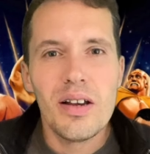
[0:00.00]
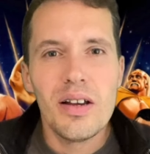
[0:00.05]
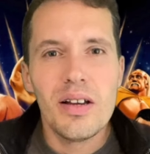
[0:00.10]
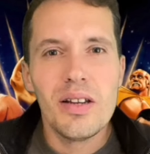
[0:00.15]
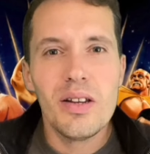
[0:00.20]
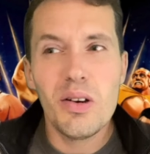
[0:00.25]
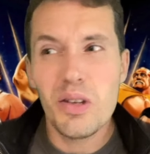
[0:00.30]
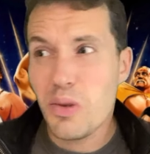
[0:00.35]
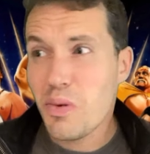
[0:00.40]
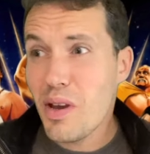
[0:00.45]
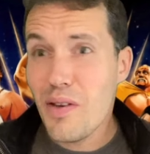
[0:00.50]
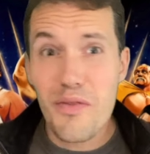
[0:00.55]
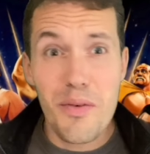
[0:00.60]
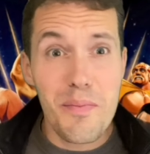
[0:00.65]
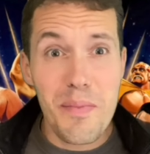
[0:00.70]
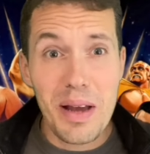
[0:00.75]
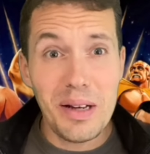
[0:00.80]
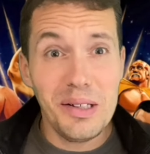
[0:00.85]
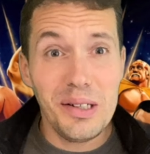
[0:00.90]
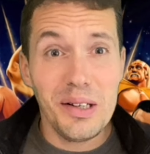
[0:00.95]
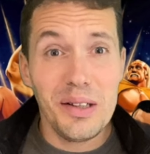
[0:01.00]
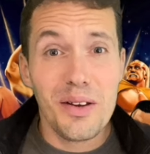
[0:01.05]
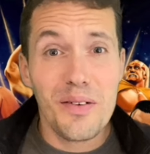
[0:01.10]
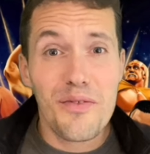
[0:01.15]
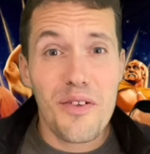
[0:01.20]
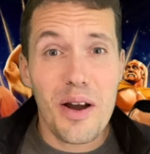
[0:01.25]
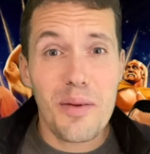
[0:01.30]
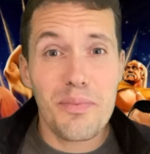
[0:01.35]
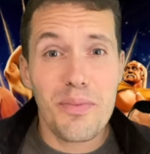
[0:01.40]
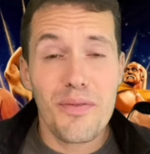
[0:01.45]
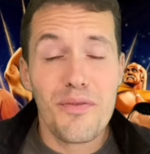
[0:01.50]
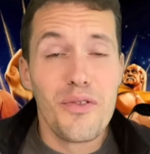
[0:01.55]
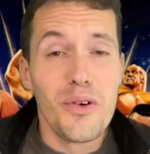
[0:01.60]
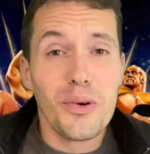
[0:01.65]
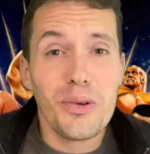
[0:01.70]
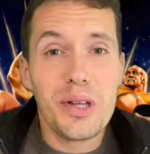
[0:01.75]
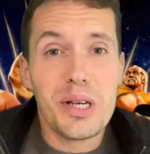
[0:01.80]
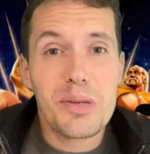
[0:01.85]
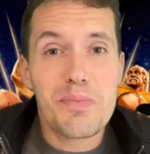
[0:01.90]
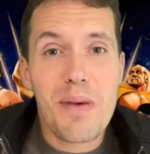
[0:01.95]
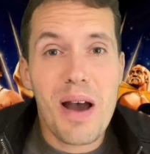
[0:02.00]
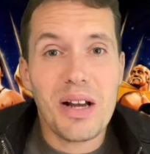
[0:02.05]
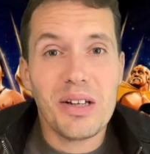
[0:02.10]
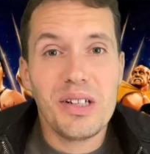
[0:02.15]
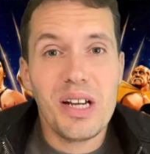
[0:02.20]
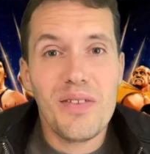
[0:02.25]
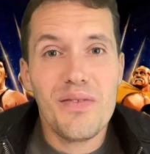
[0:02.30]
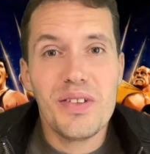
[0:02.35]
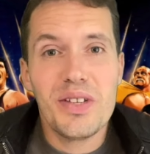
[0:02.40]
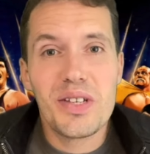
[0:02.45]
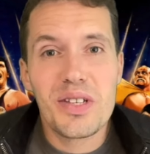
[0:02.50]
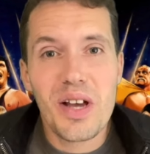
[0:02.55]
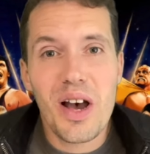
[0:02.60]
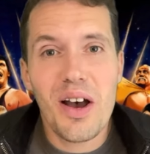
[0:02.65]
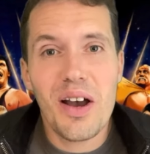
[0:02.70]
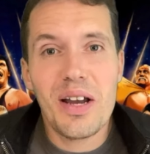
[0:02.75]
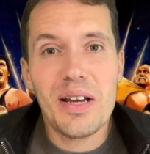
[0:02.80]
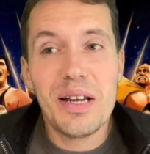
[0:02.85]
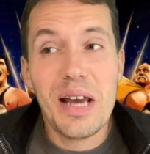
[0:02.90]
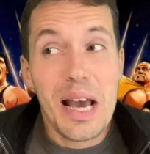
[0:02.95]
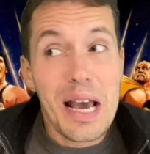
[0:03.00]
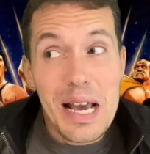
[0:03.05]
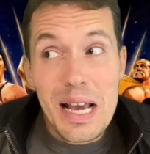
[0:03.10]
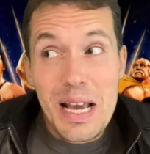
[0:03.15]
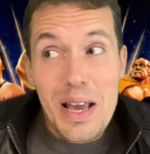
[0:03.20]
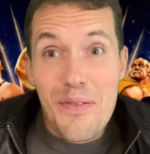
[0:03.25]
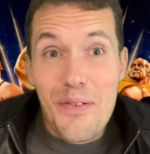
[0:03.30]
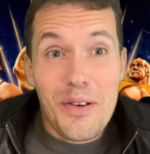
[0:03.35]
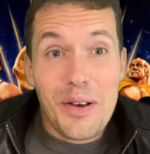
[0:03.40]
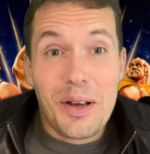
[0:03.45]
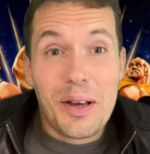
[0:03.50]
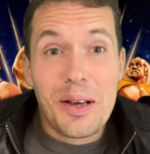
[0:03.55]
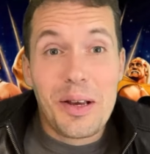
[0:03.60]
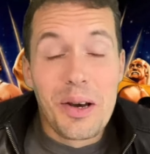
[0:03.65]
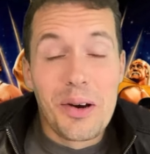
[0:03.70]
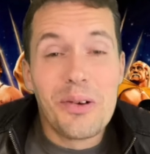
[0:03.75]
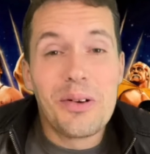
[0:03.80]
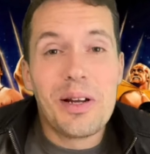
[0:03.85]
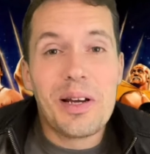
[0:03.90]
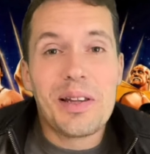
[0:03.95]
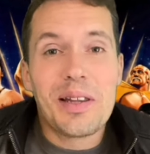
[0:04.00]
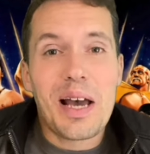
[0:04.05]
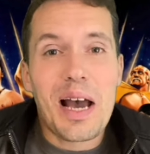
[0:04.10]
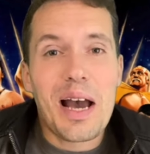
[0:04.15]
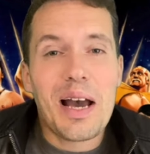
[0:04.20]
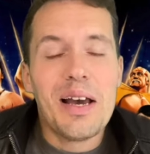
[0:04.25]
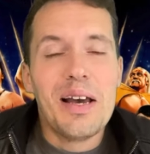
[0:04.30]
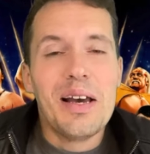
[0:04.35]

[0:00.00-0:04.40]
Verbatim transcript: Not to even mention the fact before this match even started, if you can call it that,